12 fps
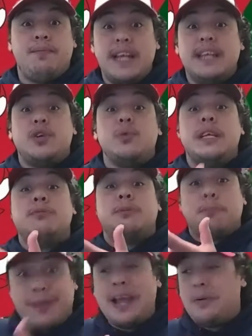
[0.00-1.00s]
These two teams
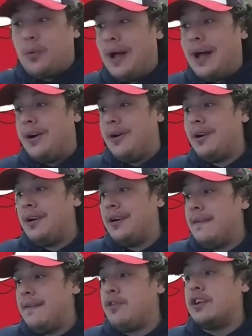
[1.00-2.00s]
played well.
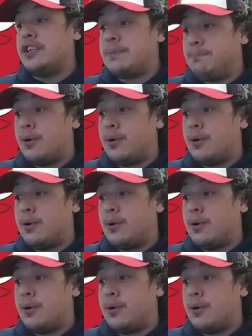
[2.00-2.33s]
The